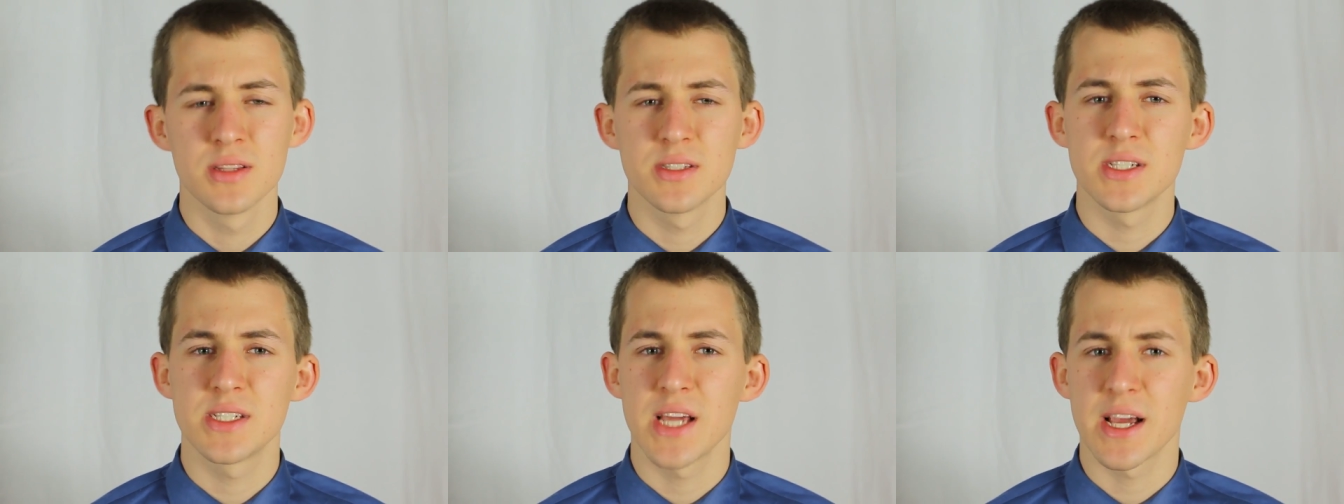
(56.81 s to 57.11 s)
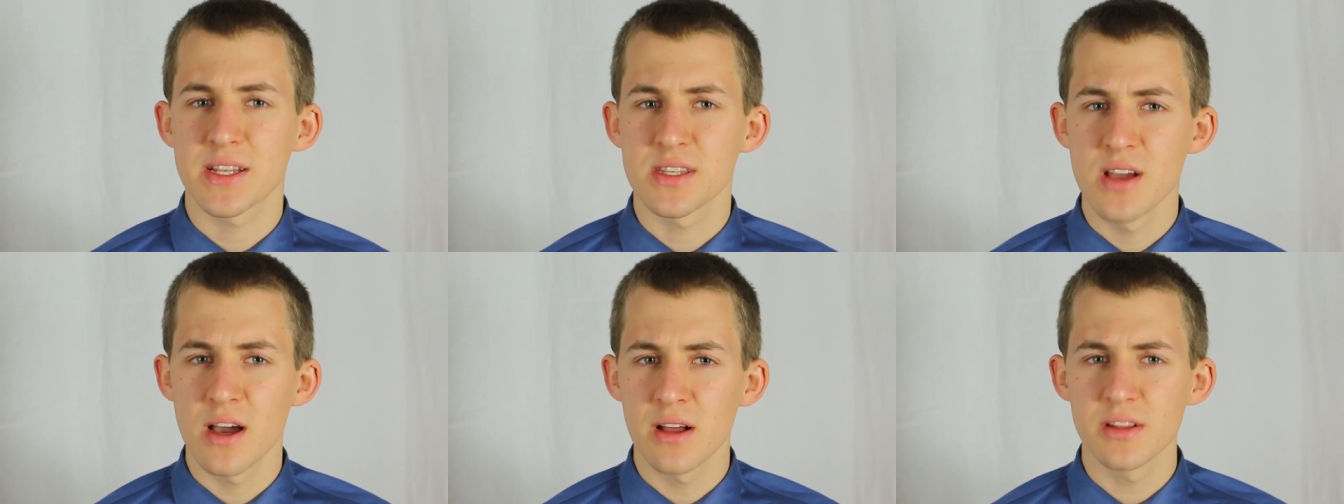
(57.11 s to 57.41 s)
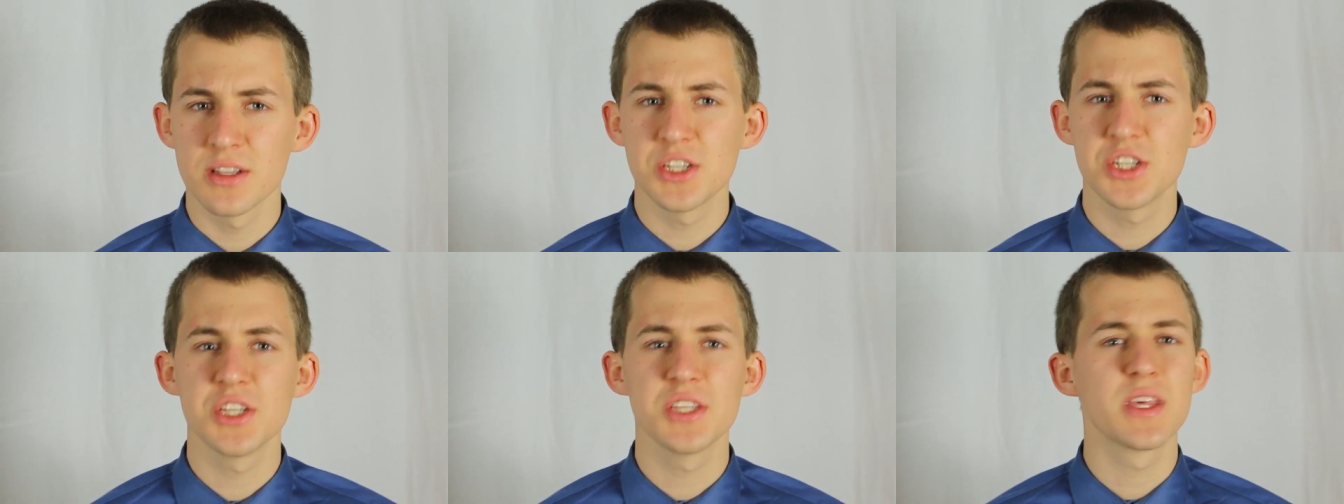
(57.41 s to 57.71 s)
The
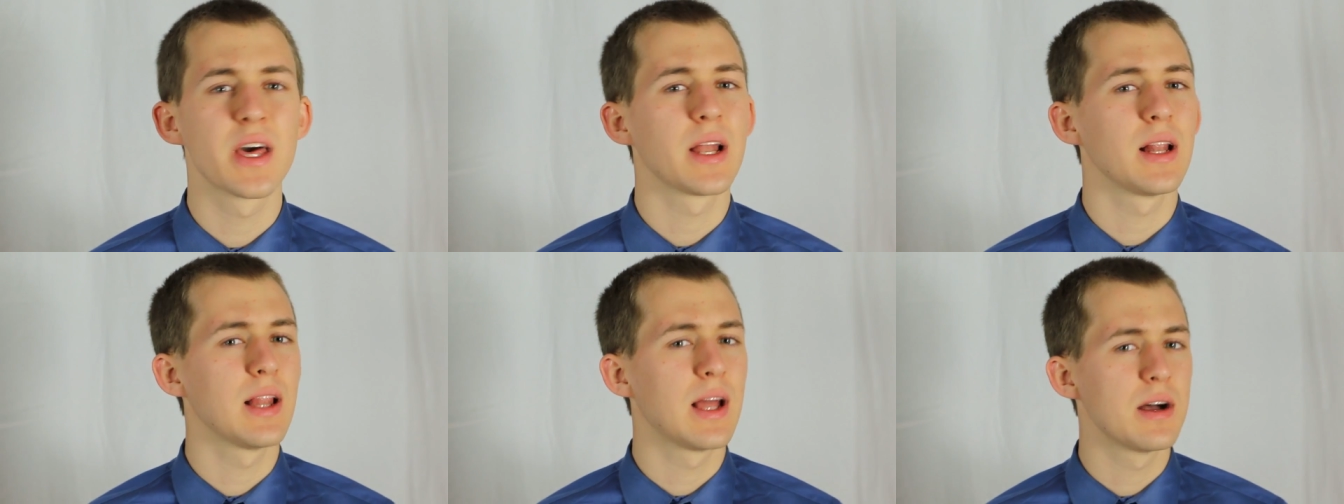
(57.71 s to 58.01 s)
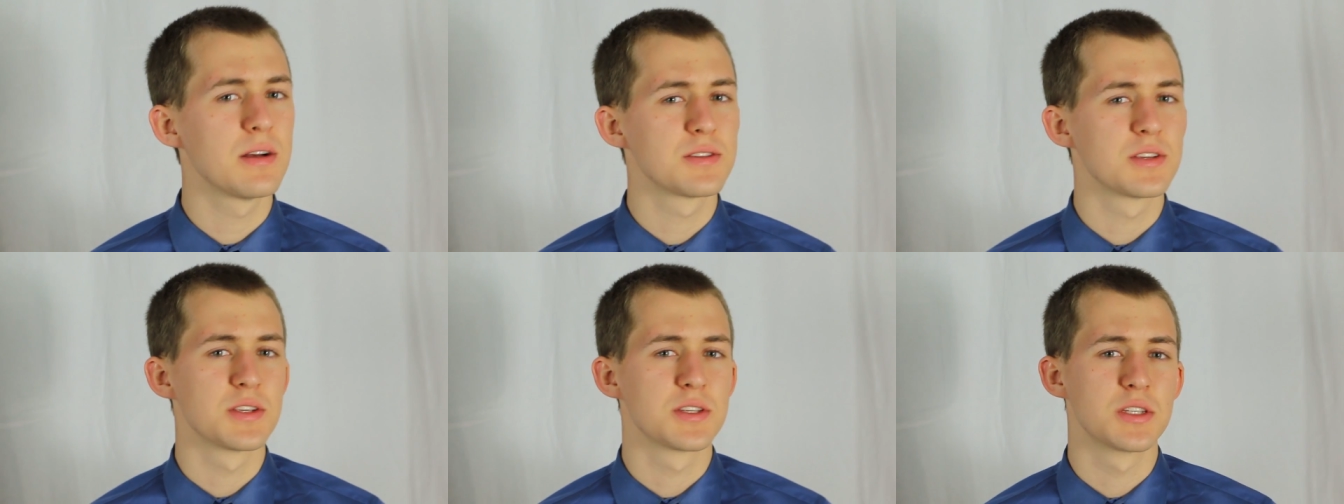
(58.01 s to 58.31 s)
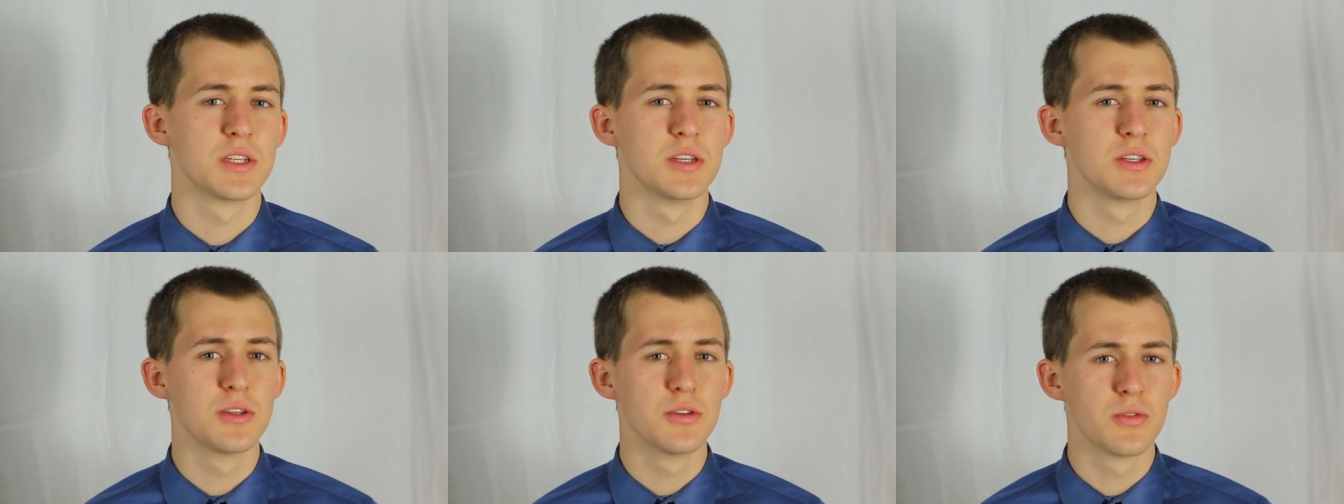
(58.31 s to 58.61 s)
technology that allows us
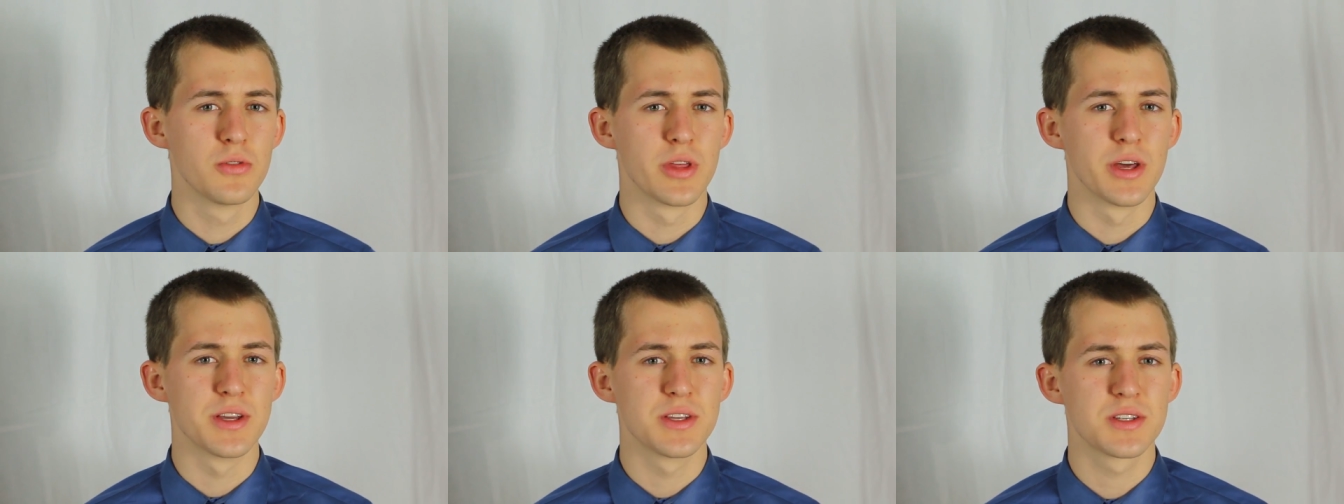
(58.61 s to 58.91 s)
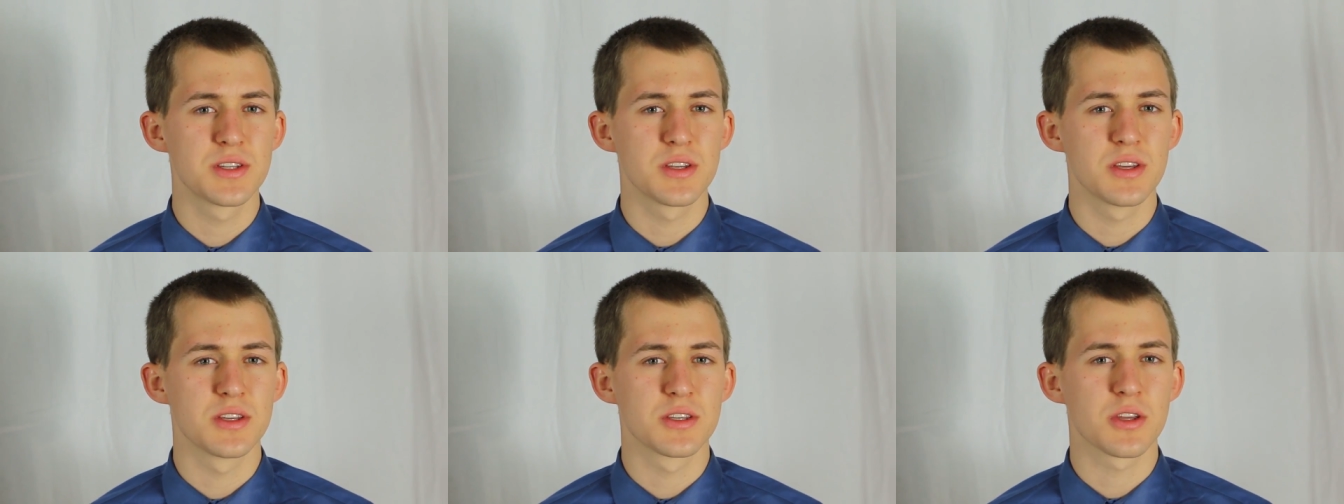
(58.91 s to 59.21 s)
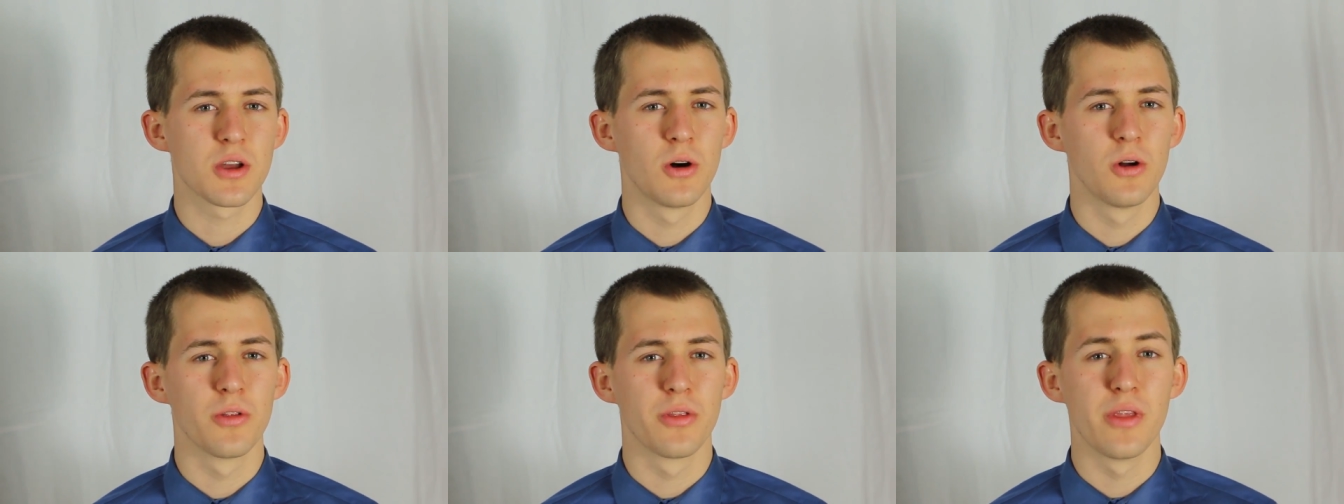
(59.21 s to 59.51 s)
to do this is
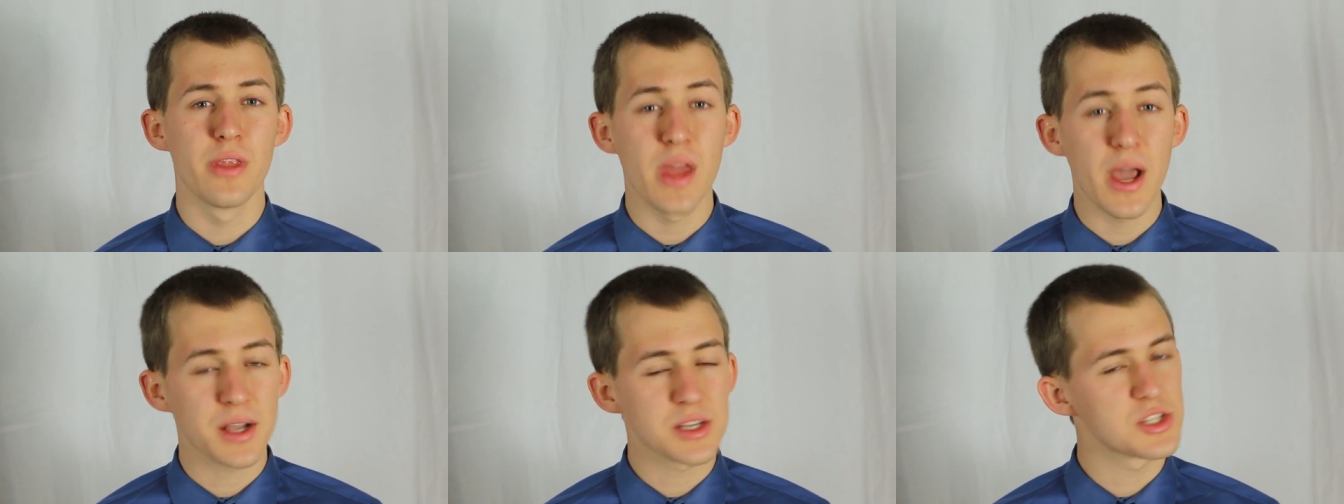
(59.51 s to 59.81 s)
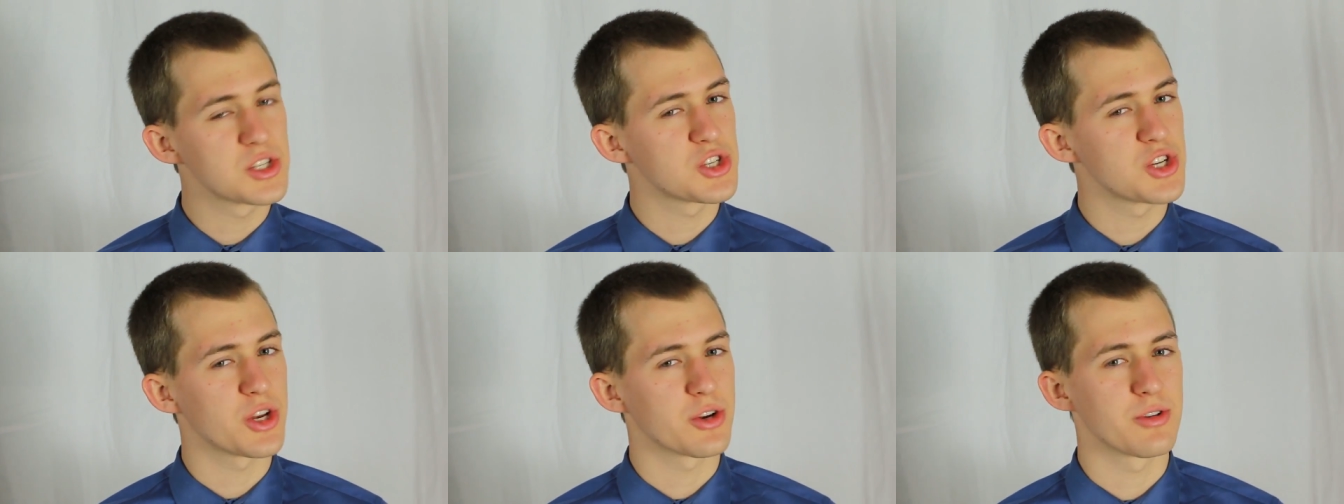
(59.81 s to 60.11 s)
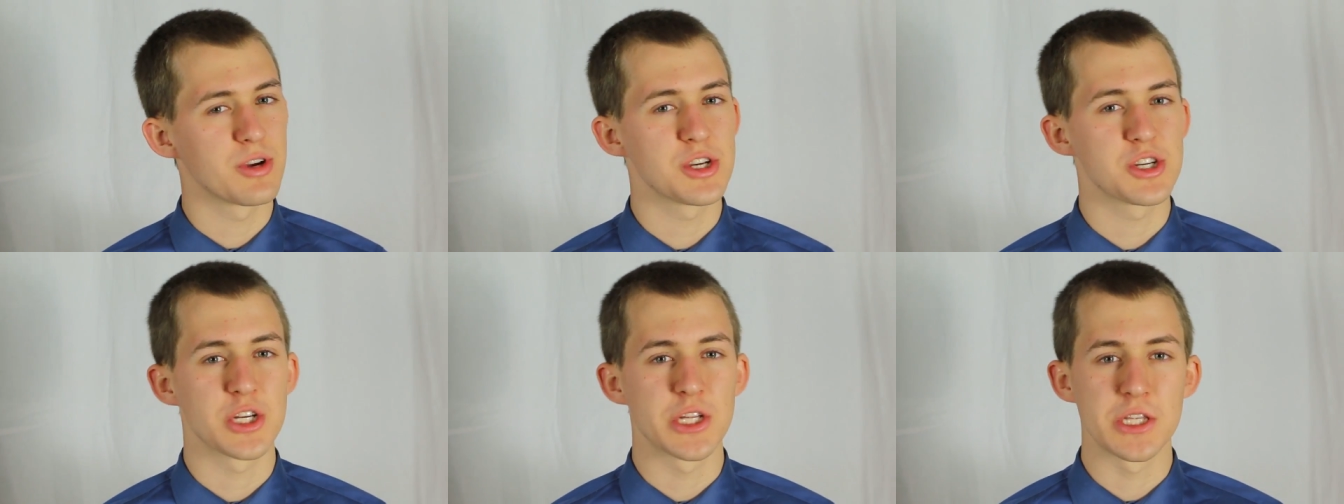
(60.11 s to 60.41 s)
called
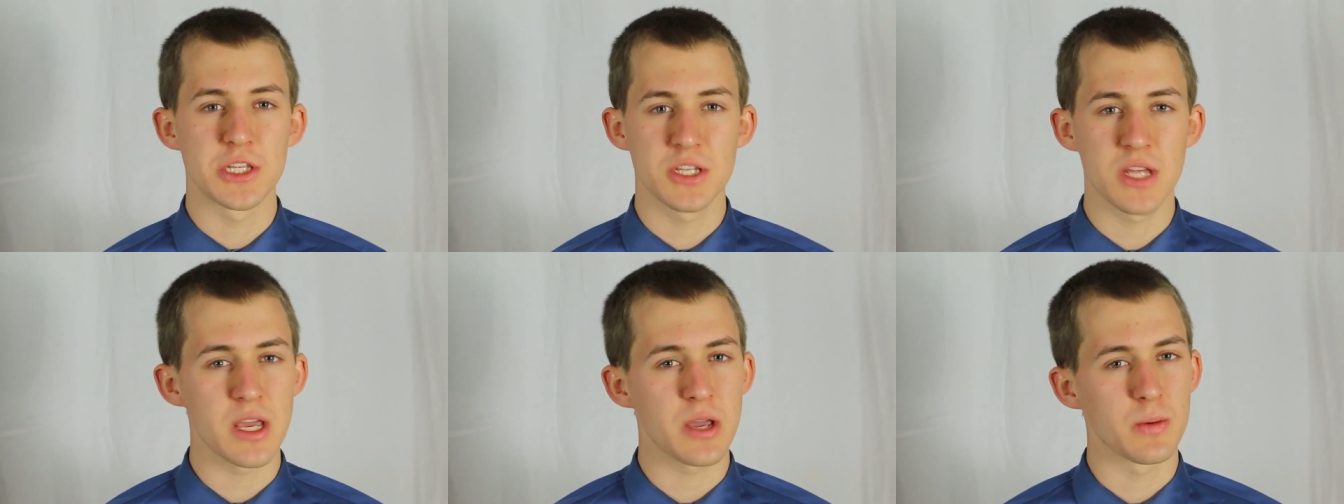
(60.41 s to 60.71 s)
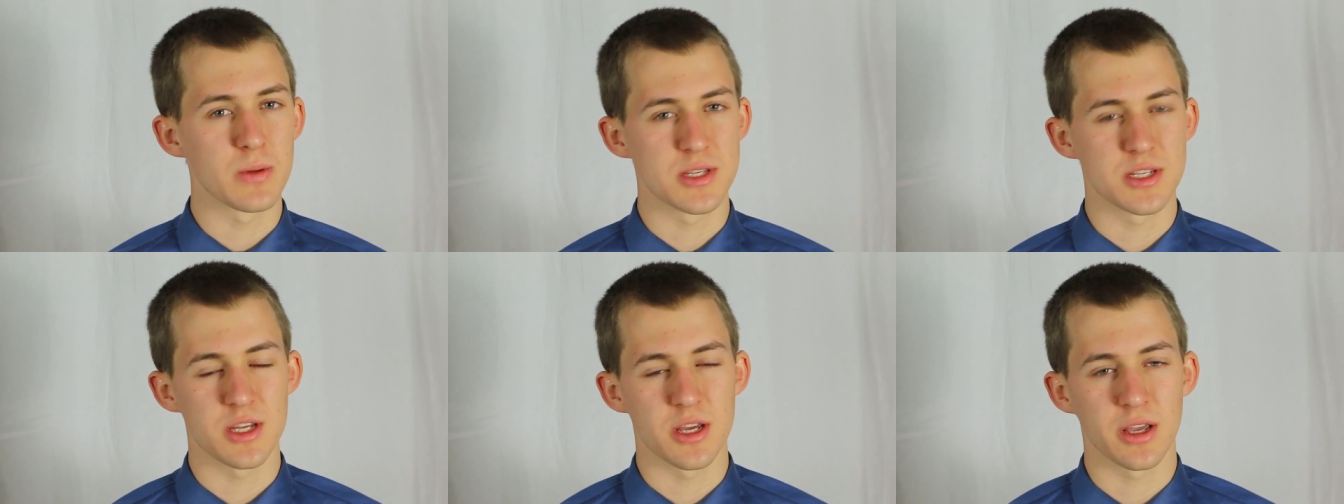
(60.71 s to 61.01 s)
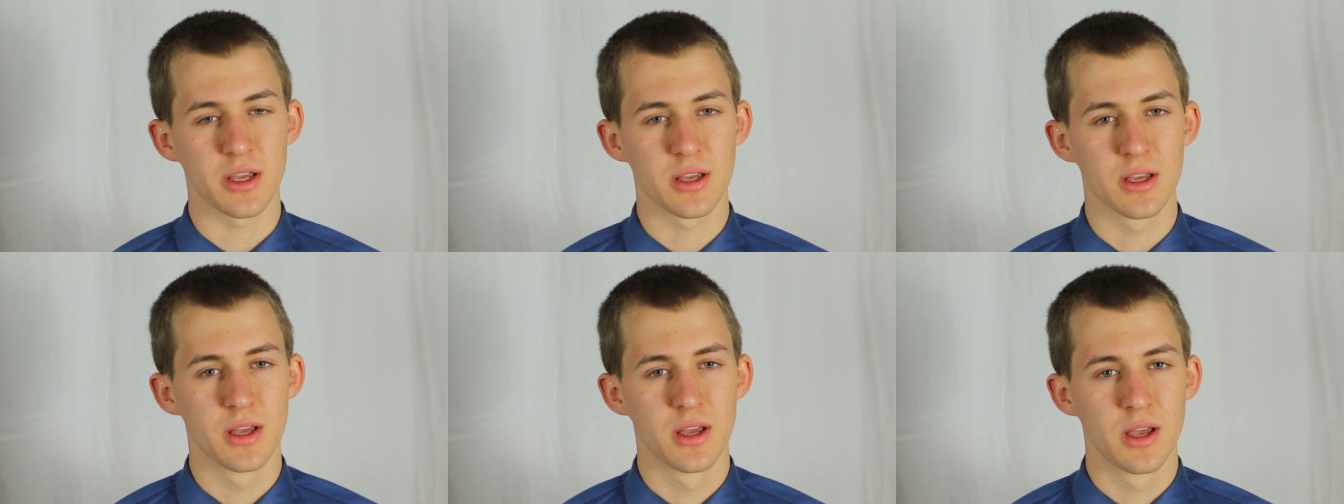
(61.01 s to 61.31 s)
next-generation
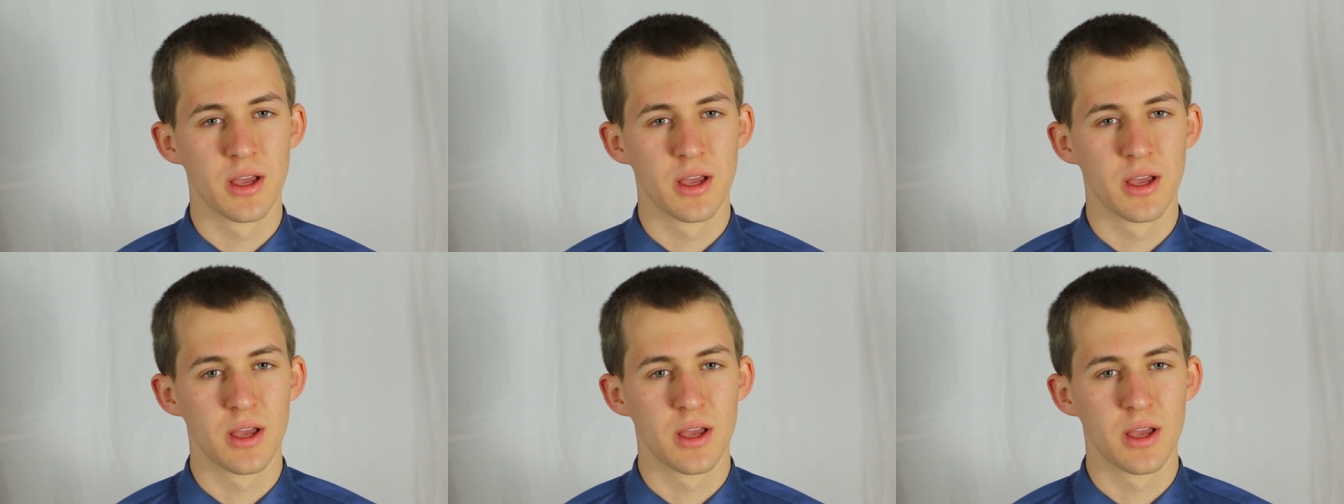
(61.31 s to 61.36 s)
sequencing.